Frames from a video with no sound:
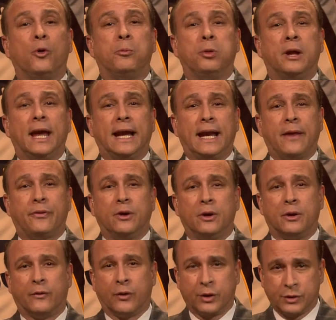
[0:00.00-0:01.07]
plate at the
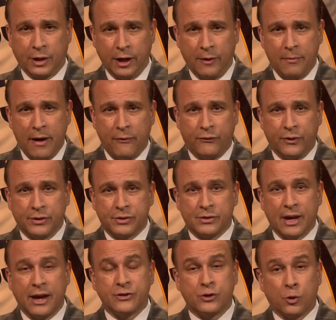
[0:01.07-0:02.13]
University of Memphis.
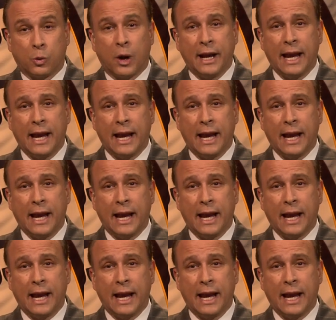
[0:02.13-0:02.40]
As the right